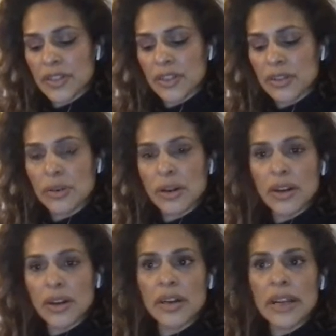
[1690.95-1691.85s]
you
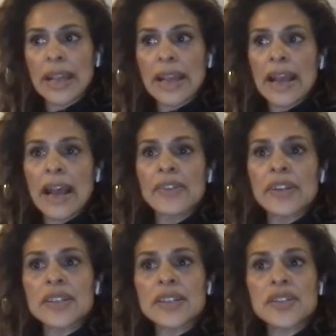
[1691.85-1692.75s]
are
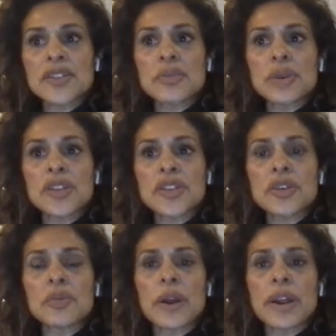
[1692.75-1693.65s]
having a
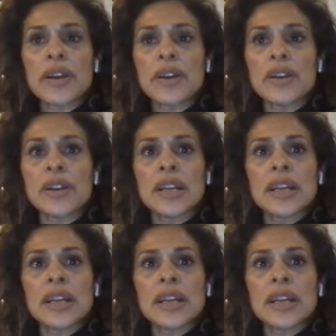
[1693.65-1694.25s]
situation where